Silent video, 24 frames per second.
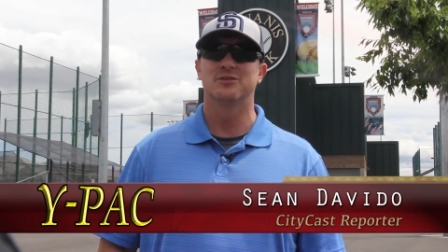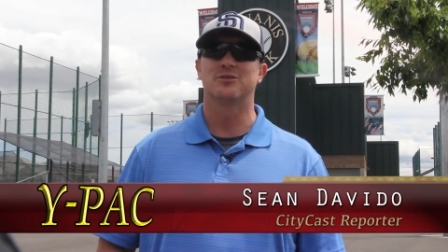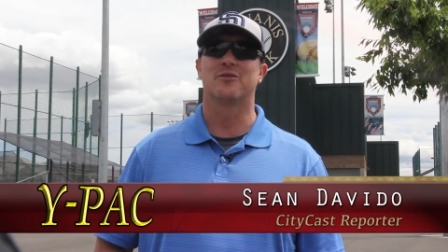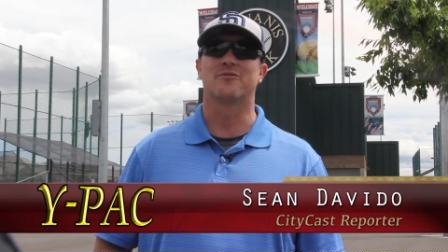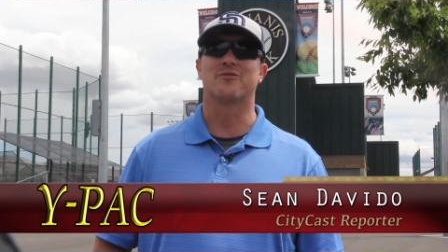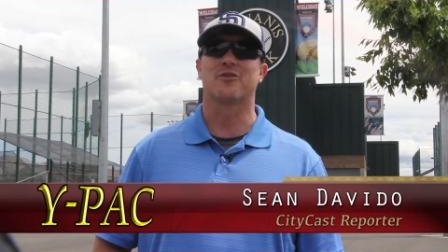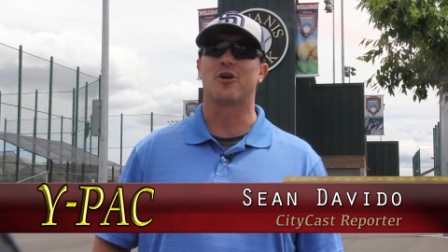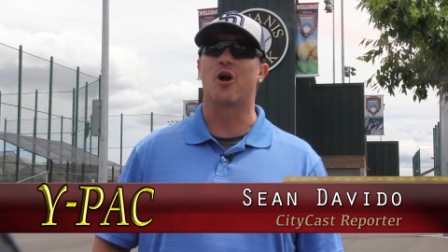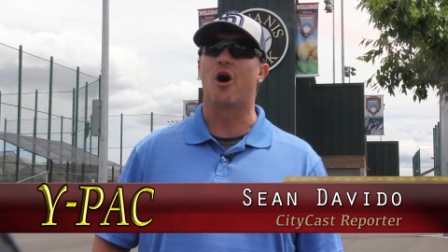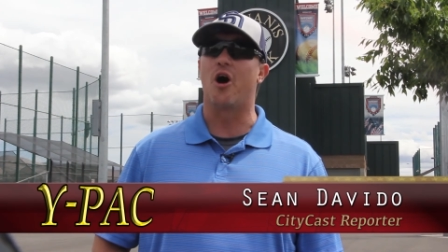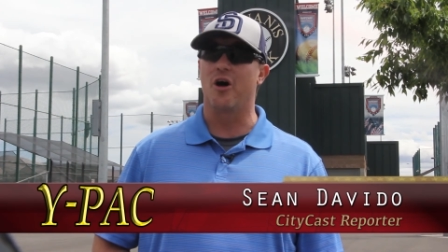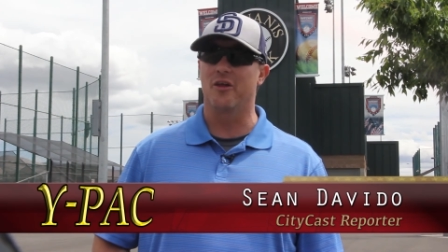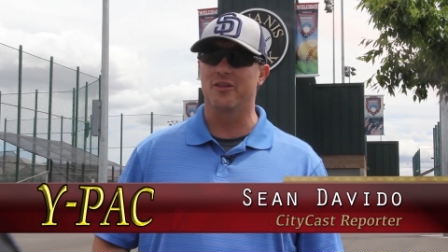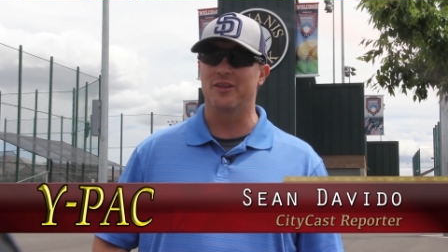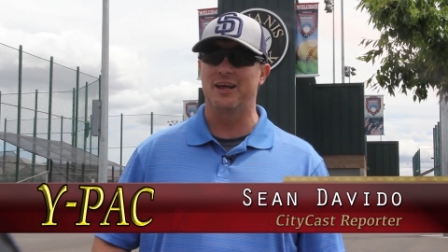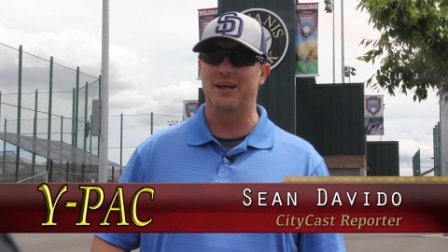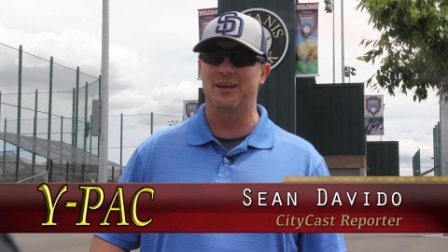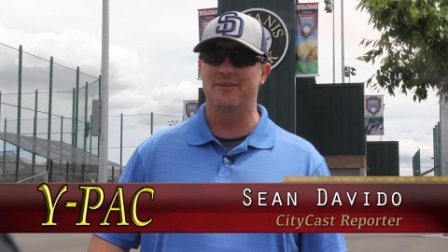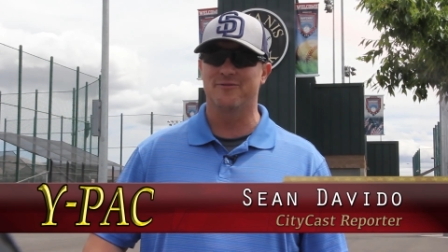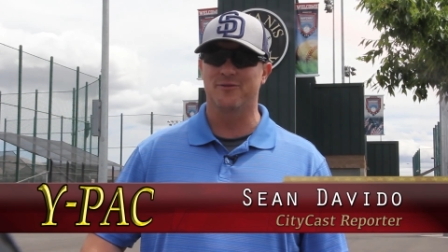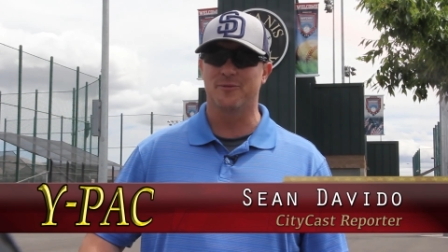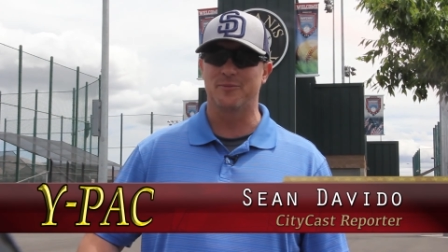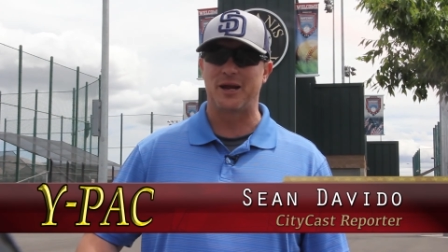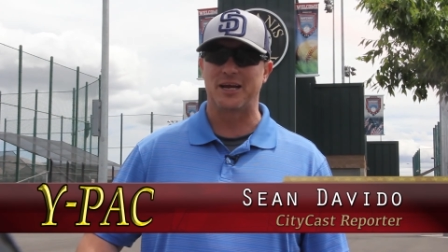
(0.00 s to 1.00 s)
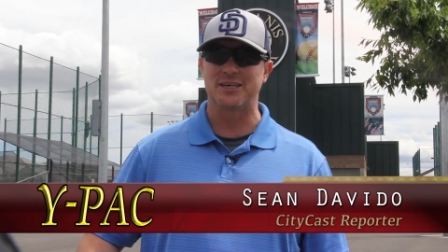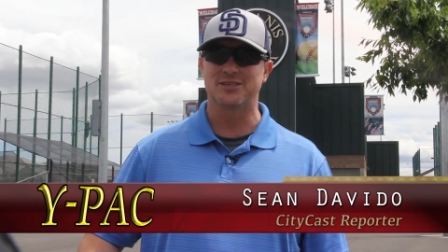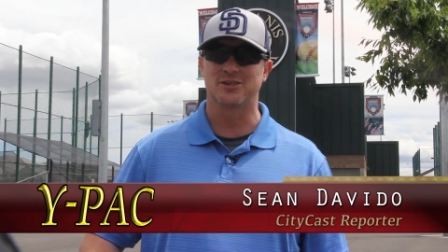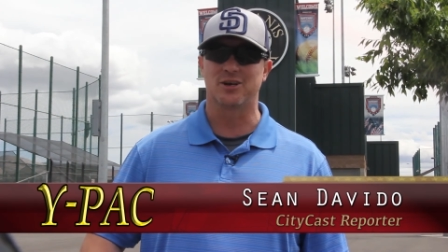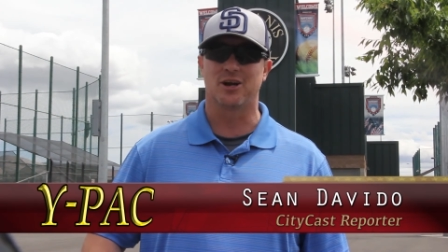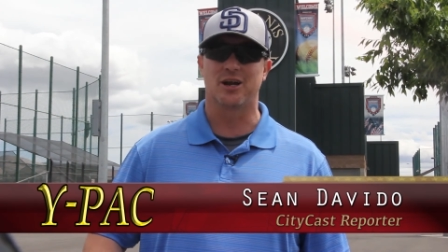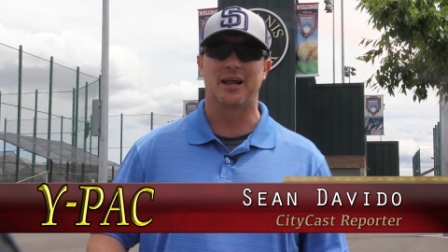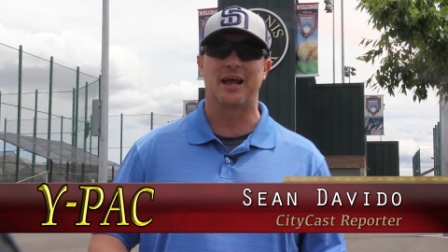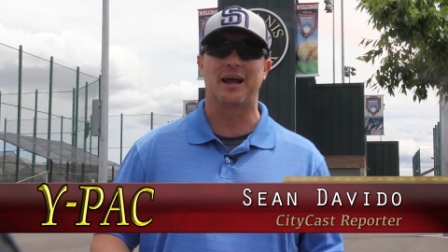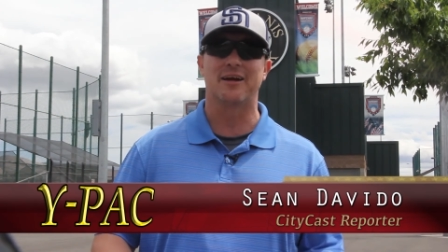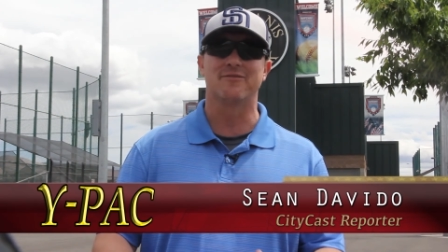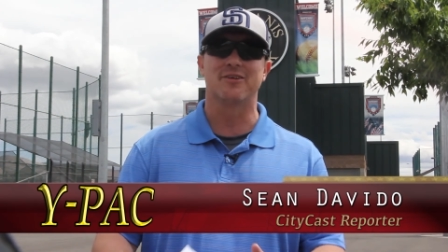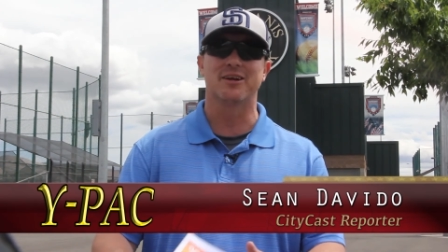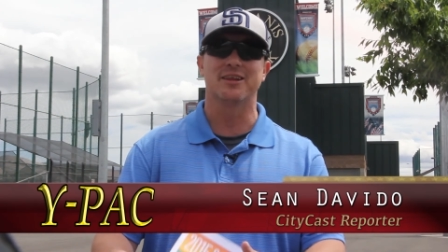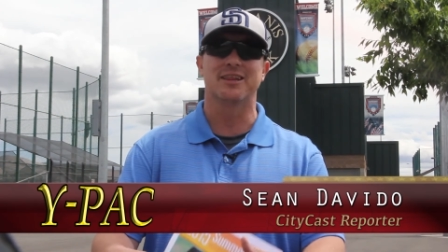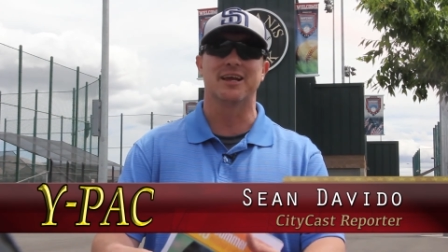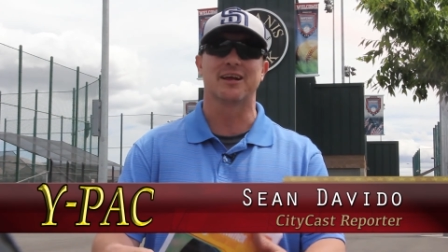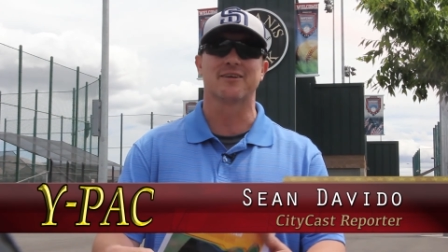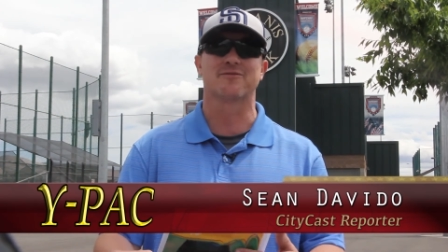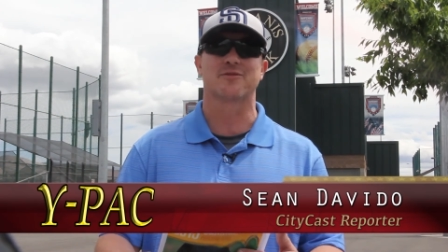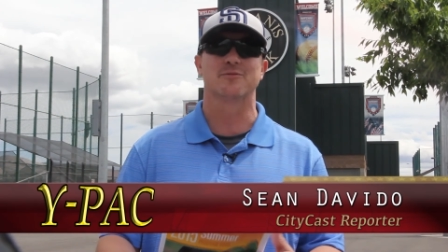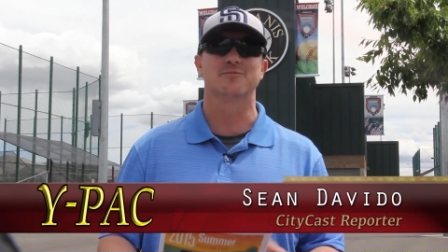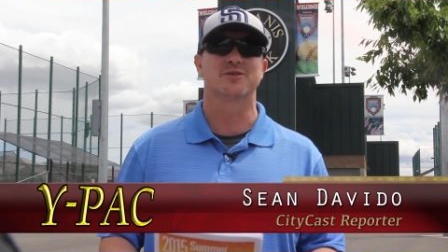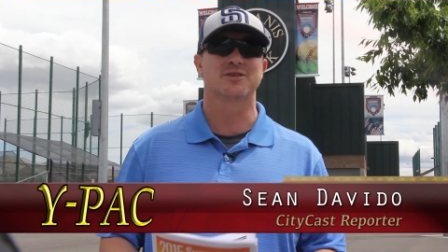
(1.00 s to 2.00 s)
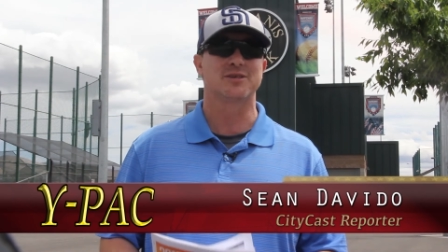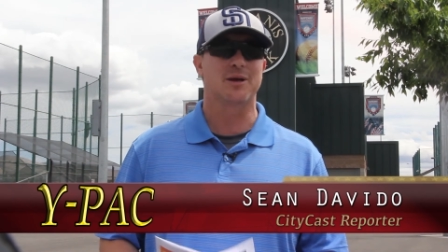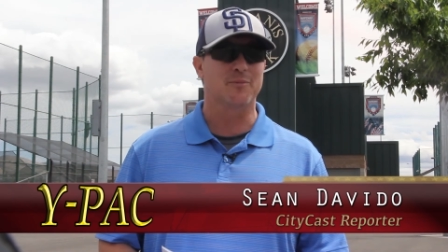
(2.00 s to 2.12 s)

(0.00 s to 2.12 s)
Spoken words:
So for all the information on everything from